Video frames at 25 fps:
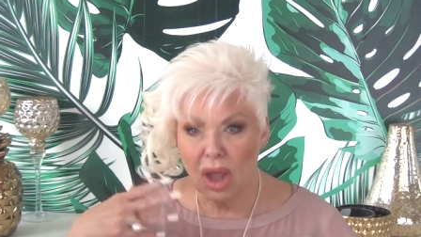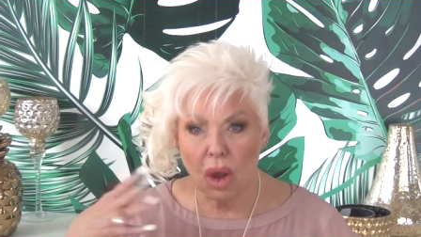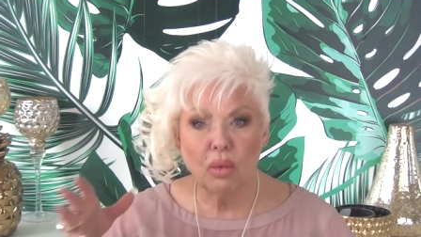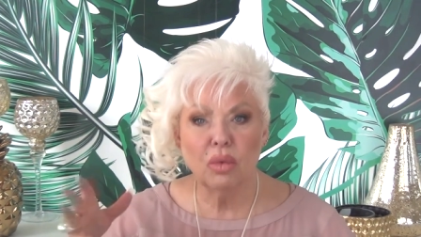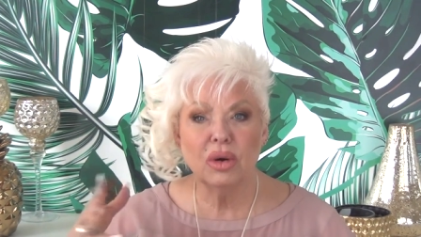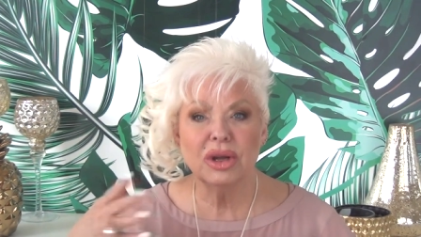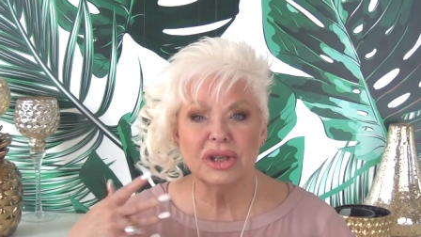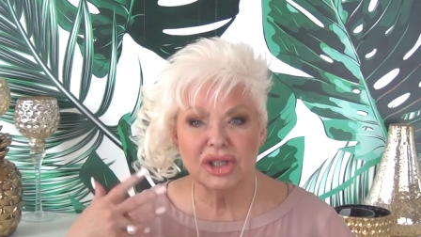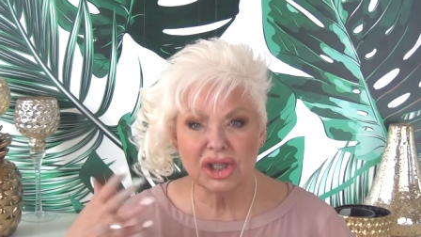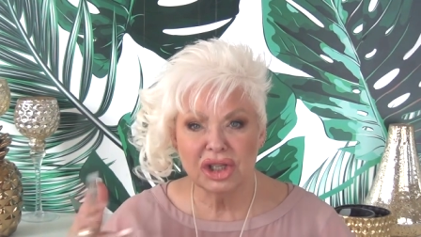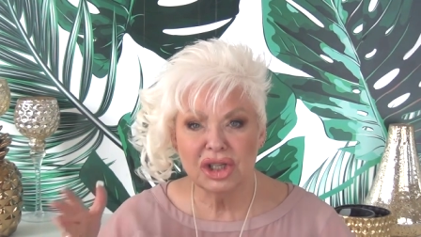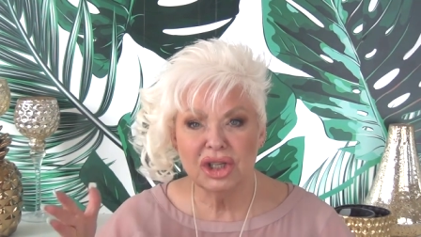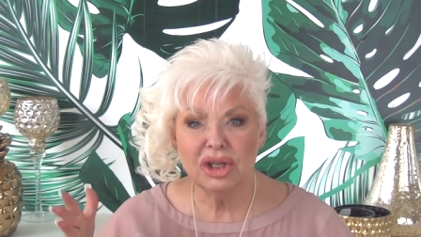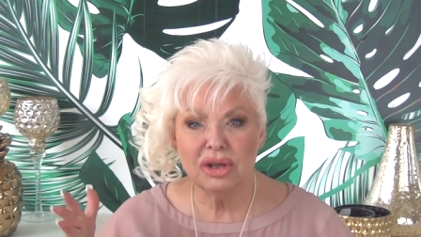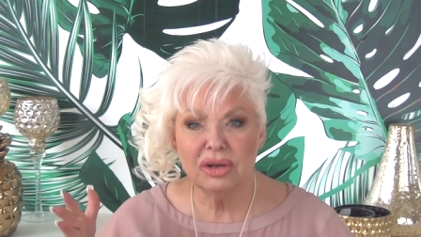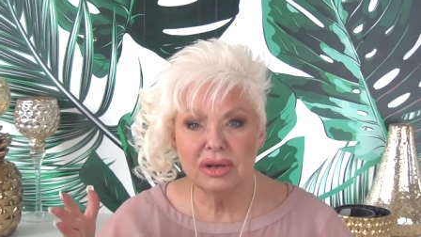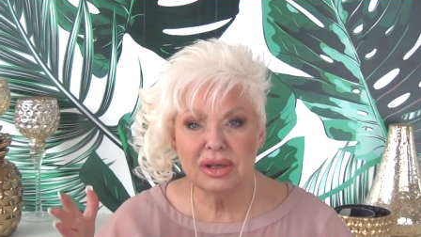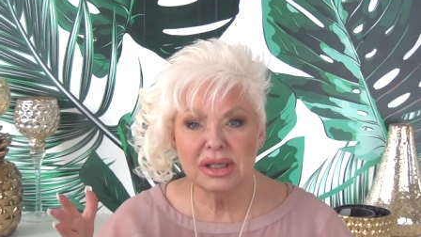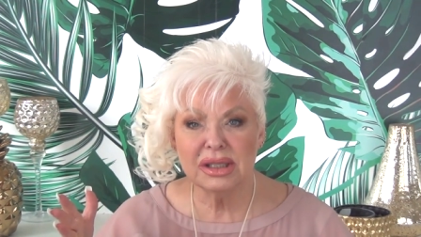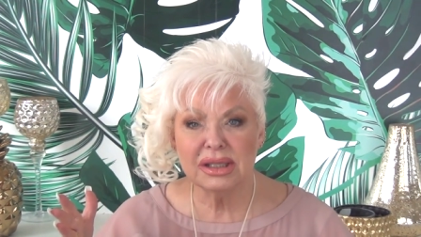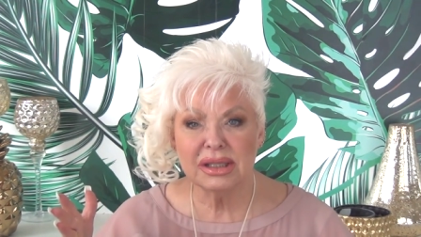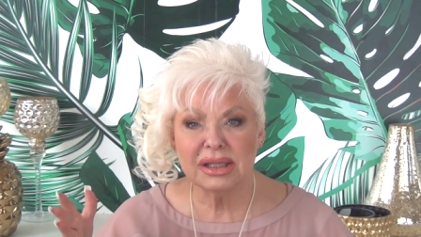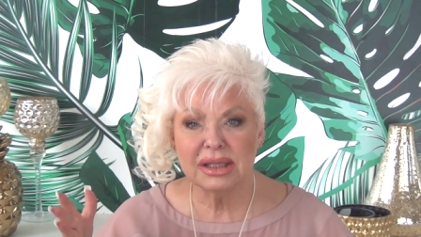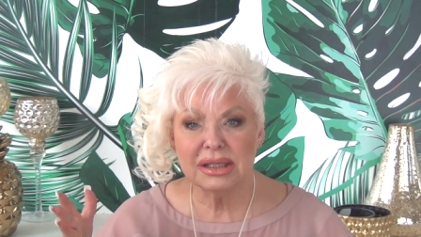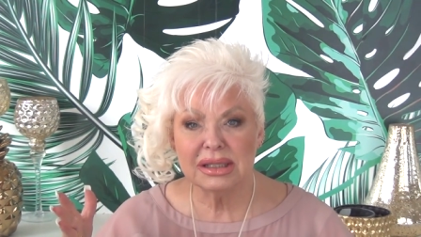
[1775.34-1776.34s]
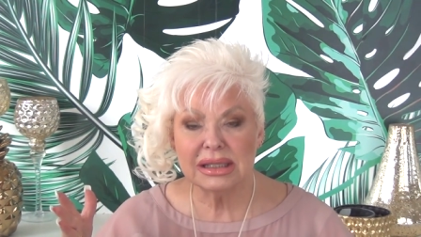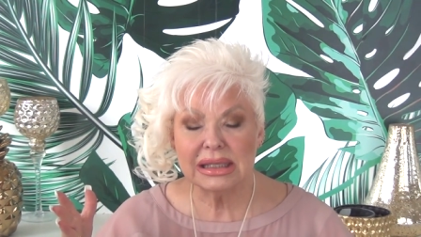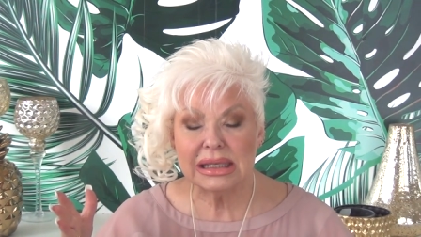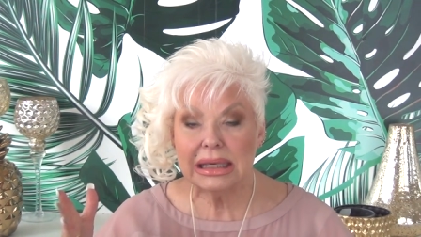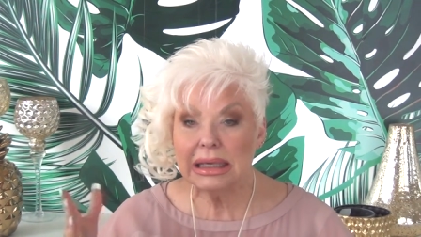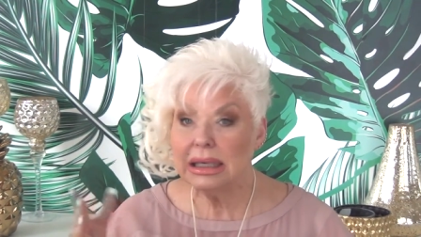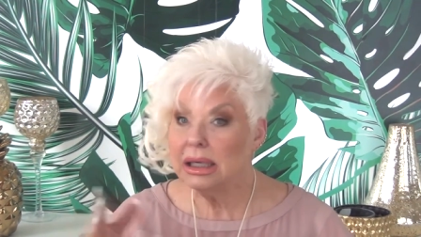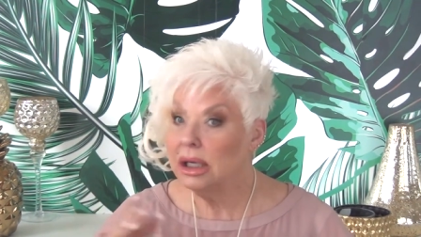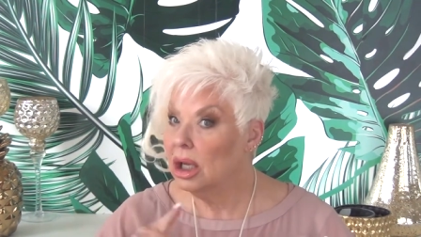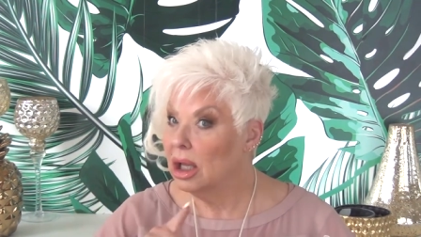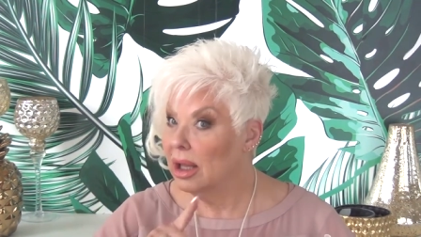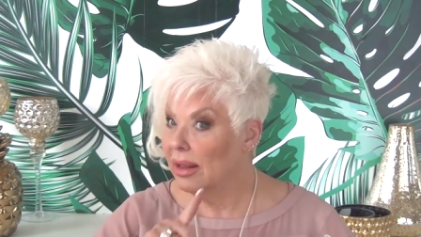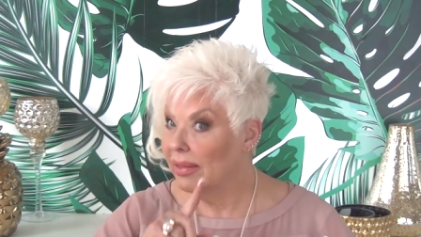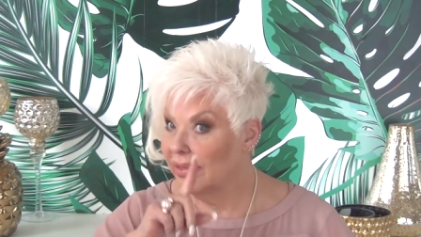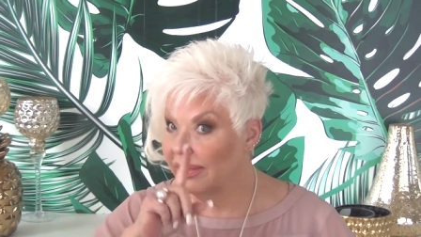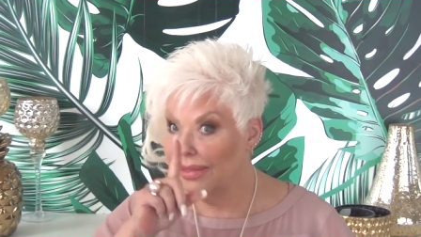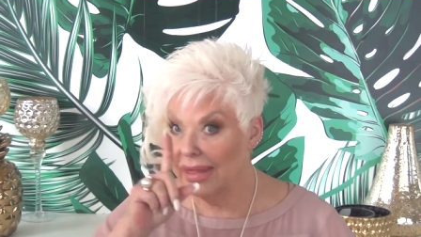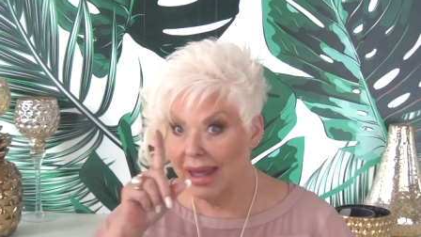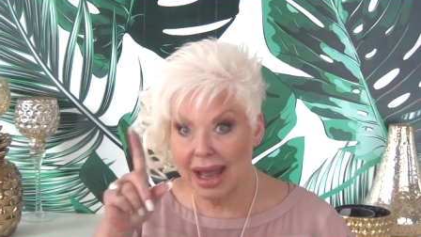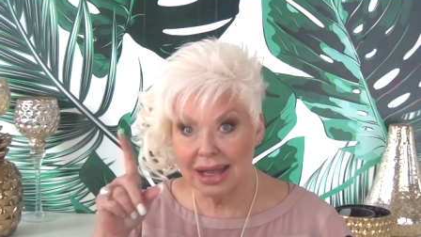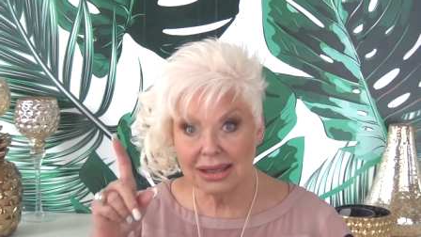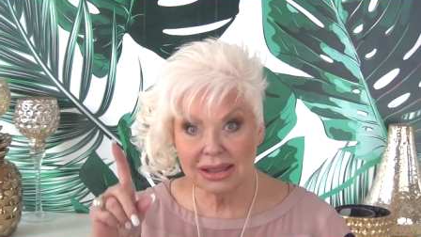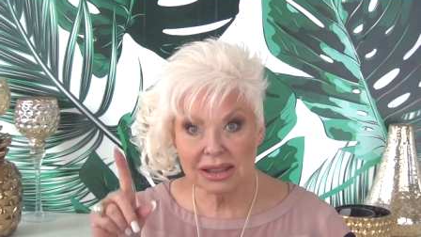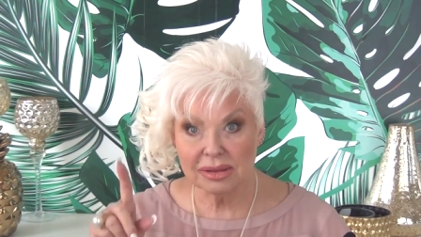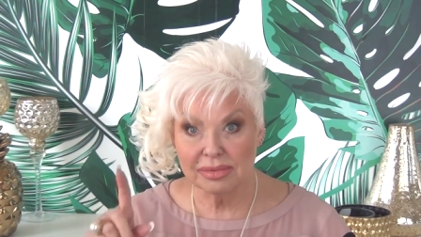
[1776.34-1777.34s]
was a unison stitch.
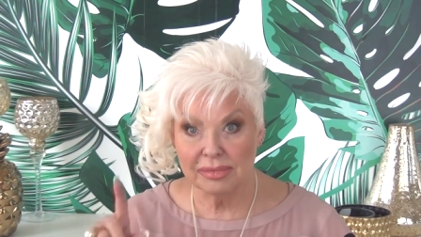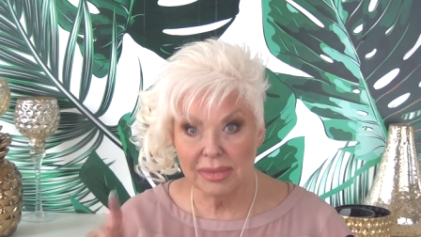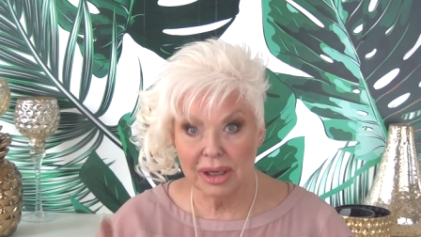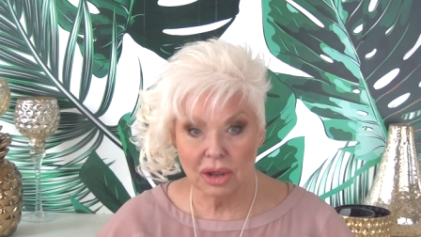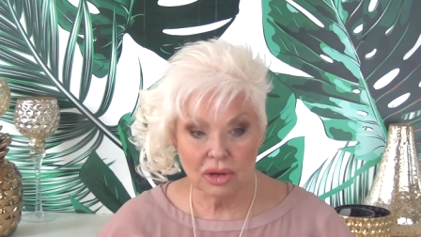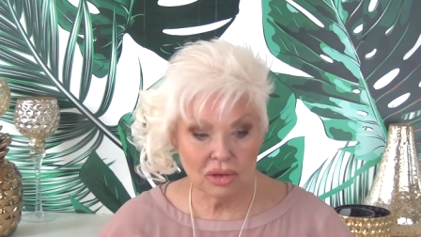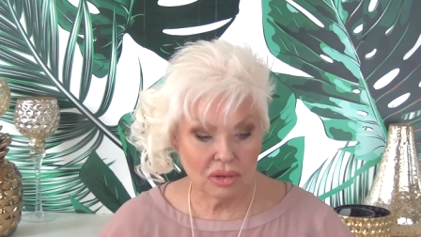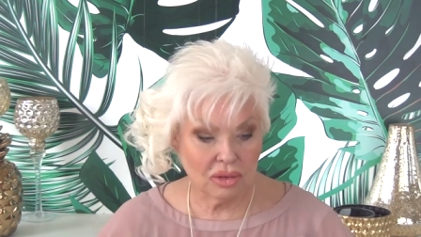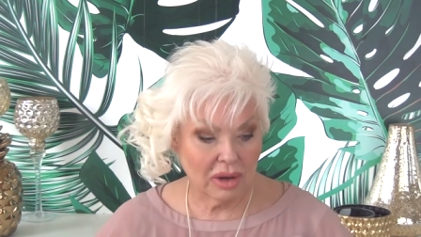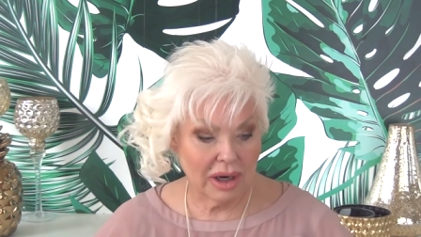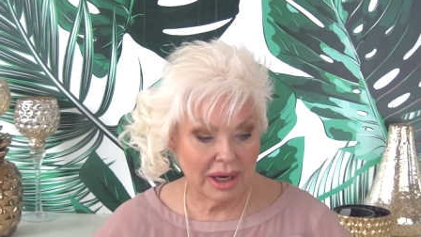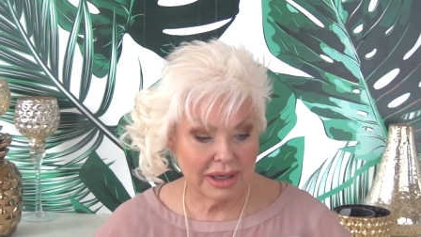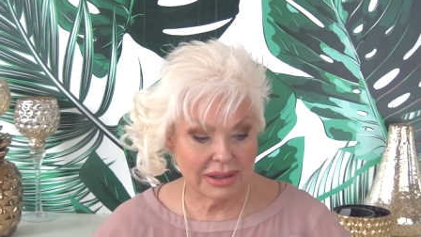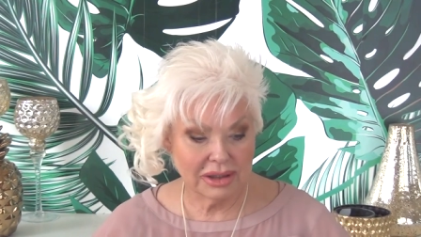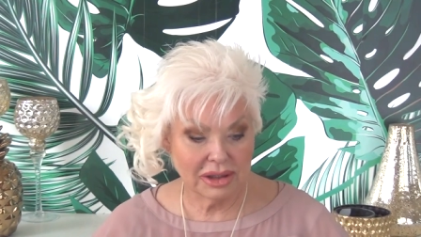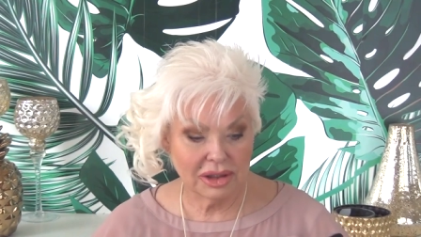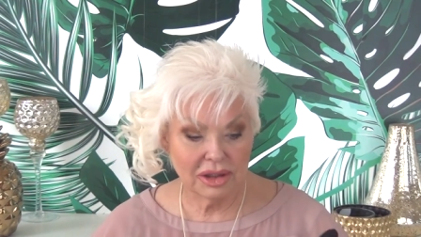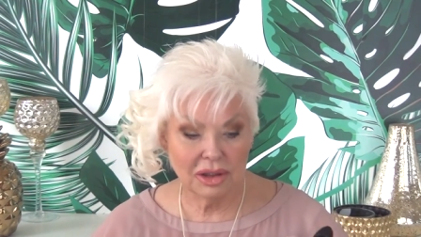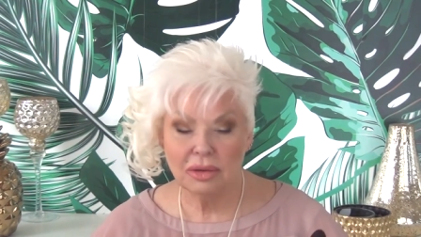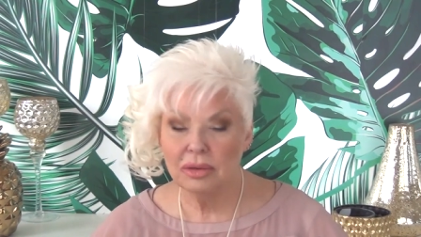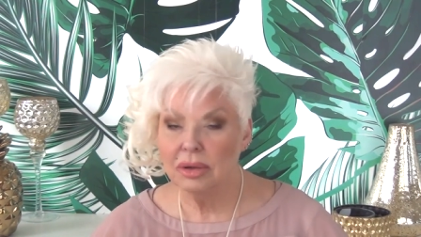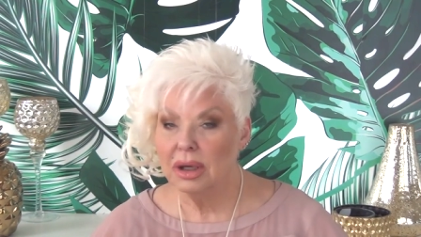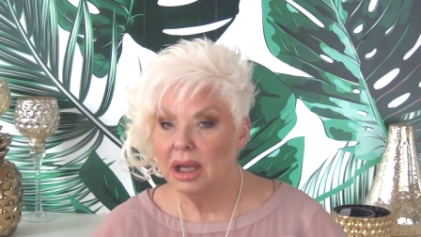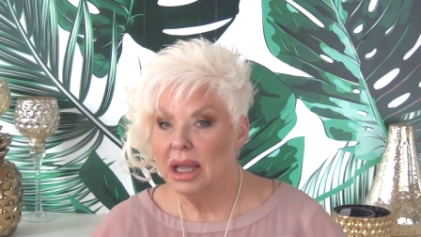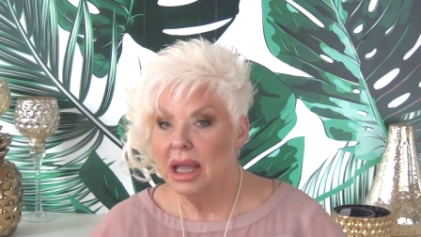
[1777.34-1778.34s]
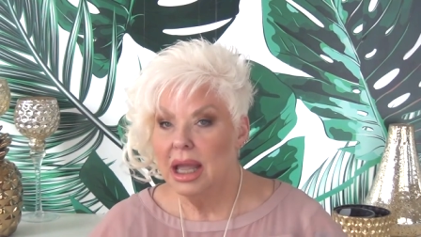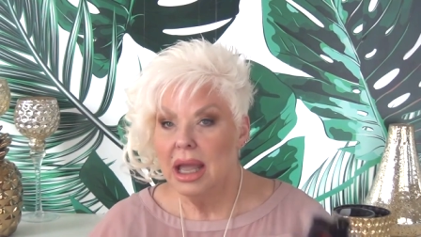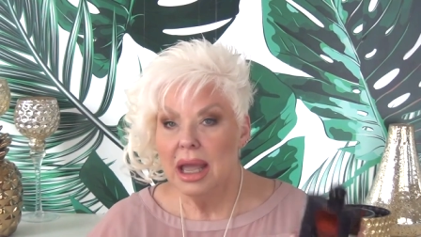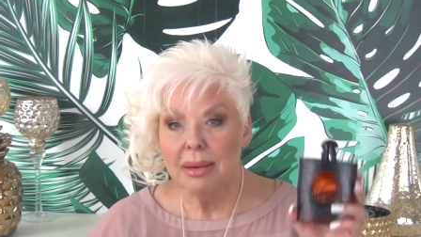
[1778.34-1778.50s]
That smelled great too.